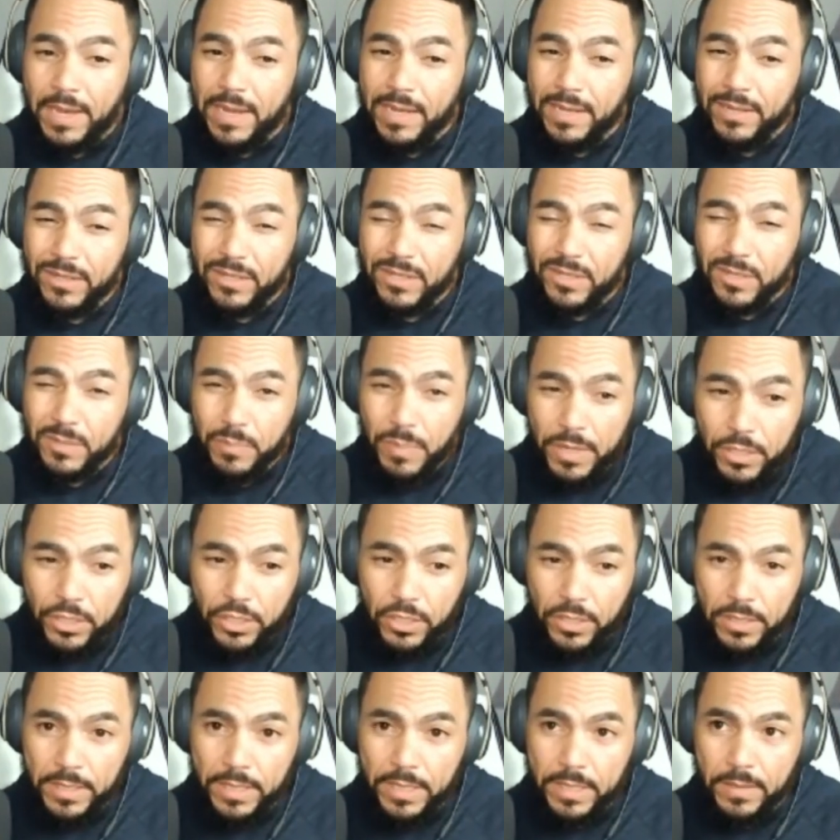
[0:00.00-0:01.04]

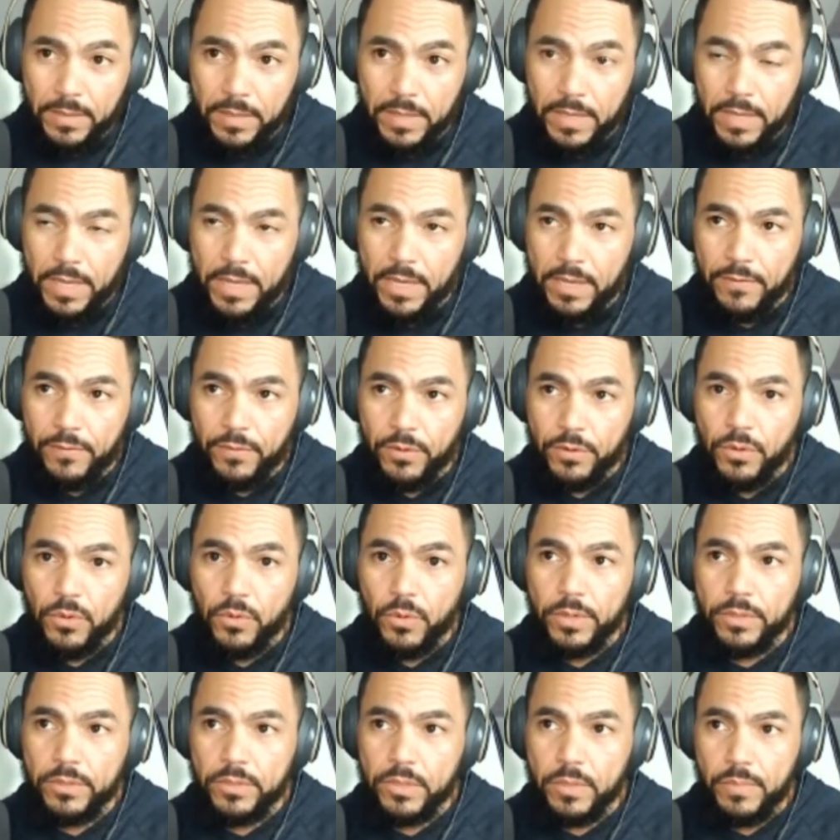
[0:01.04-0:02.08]
especially if you're
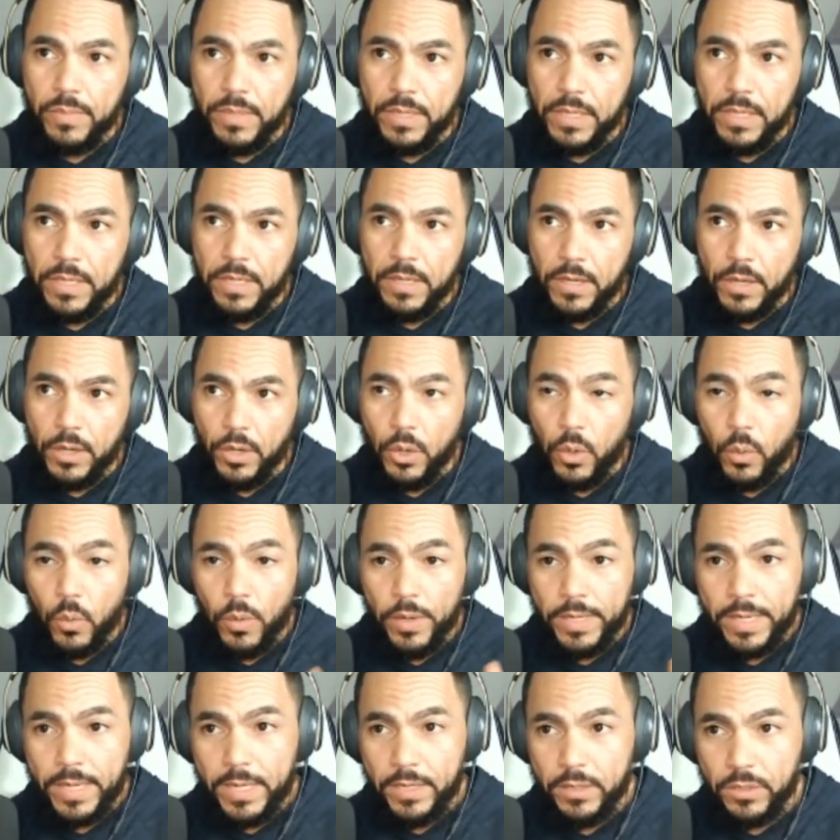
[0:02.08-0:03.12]
going to be
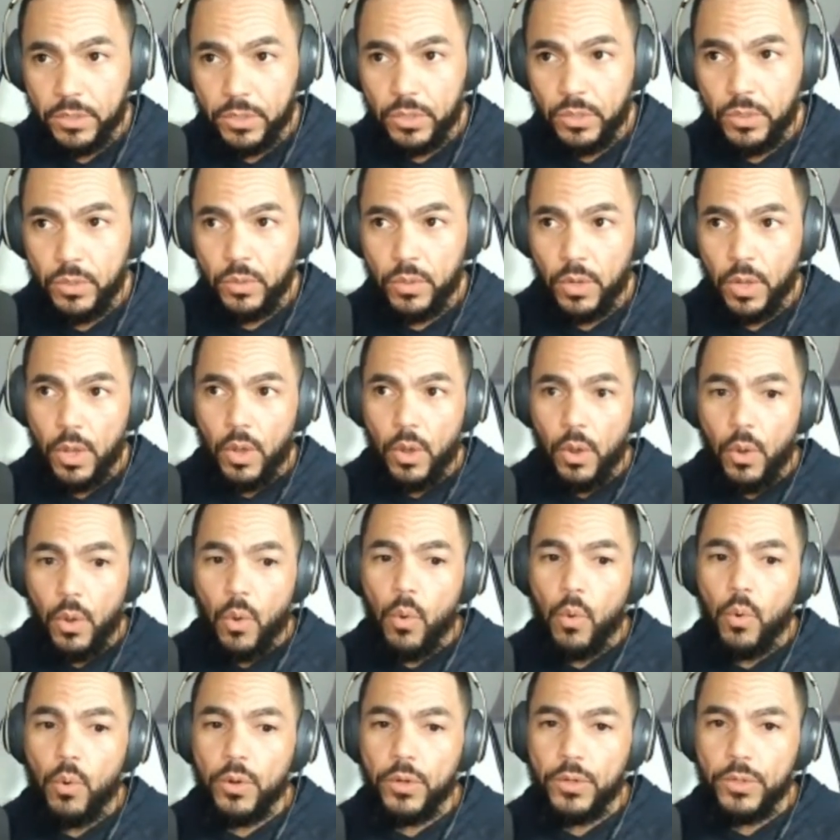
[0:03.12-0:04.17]
going into
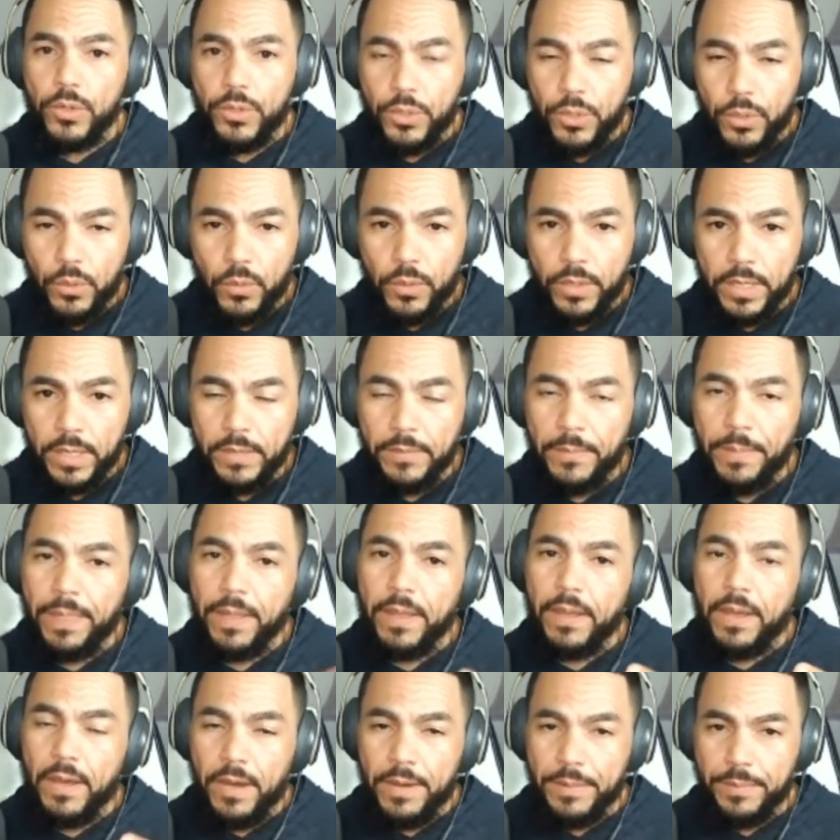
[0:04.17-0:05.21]
or doing
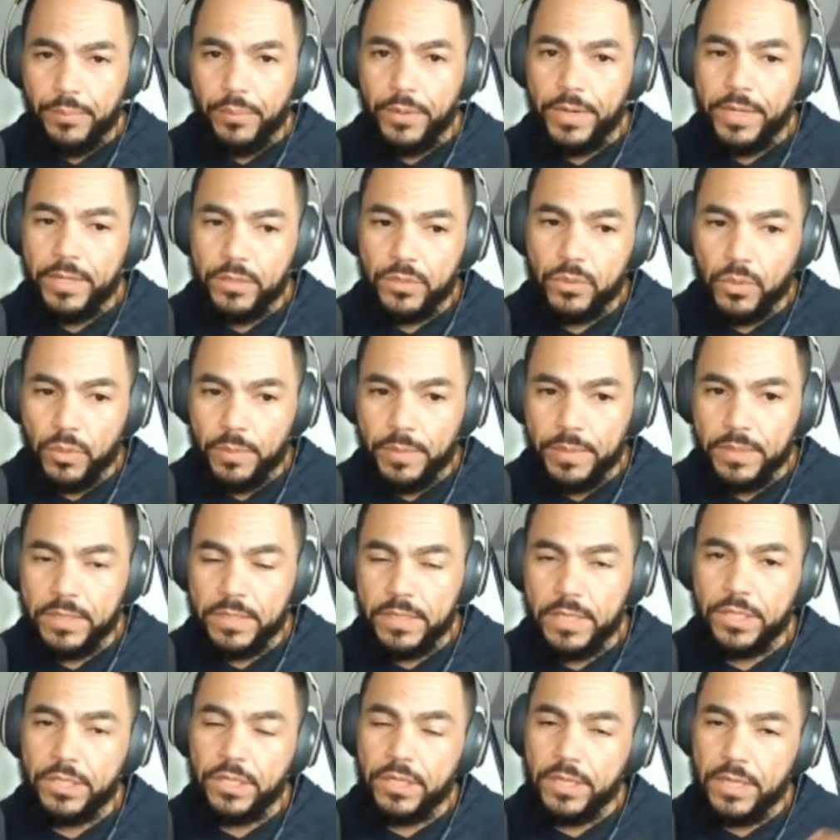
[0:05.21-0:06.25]
a brainstorming
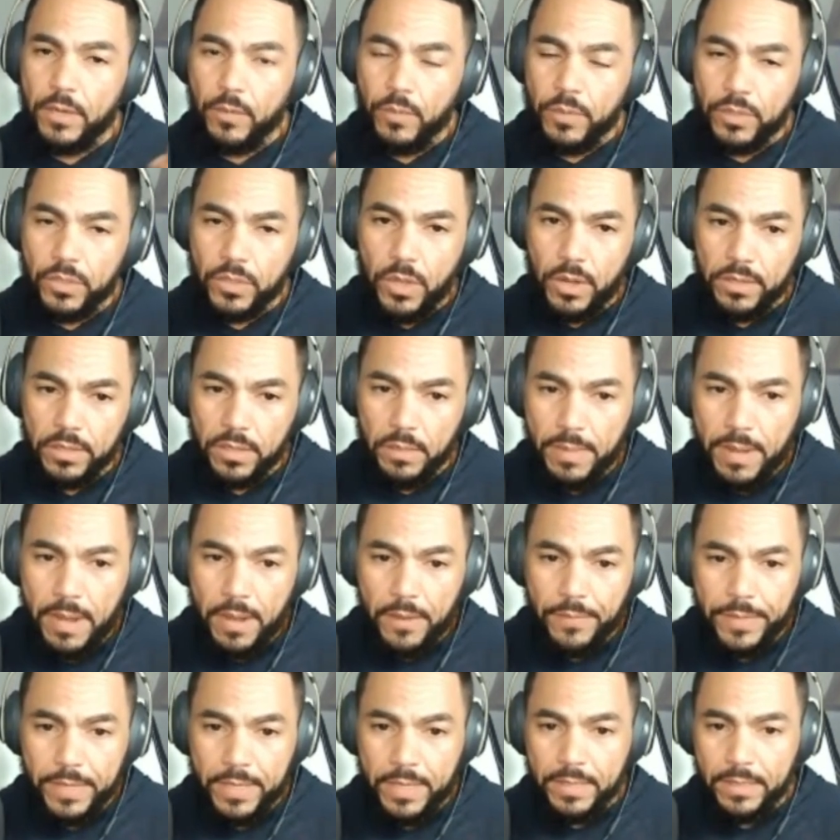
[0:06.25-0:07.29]
session like we talked
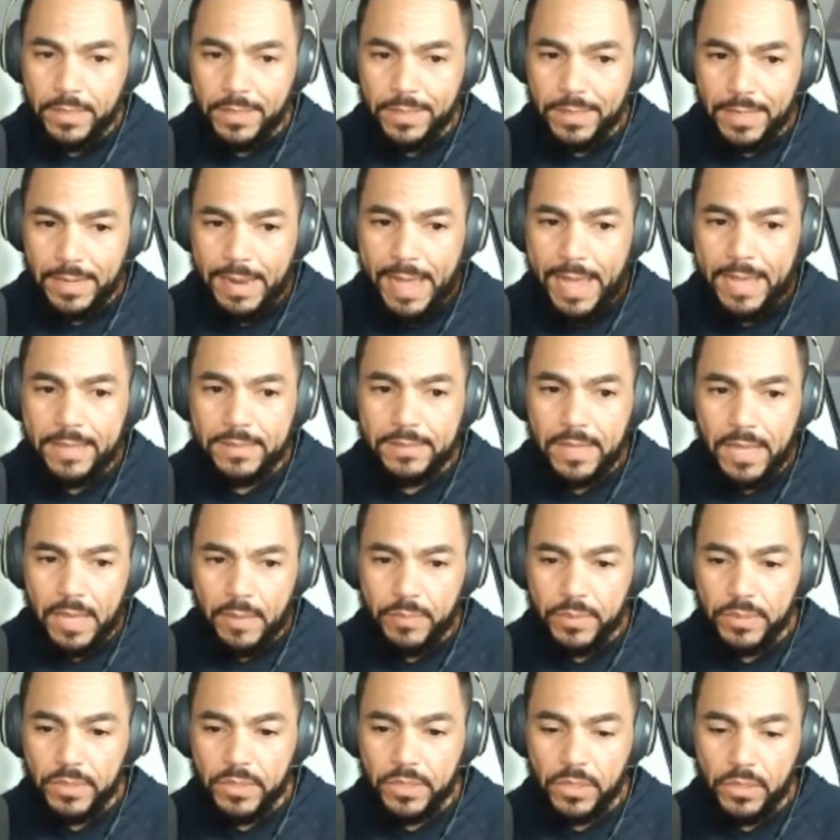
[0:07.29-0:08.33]
about in the last
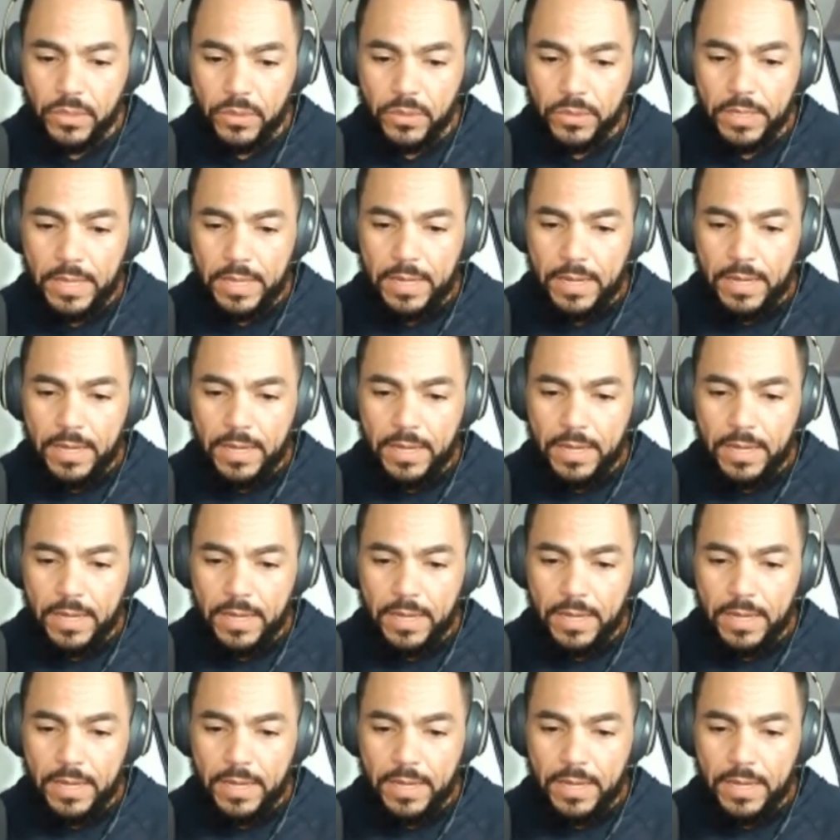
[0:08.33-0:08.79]
episode.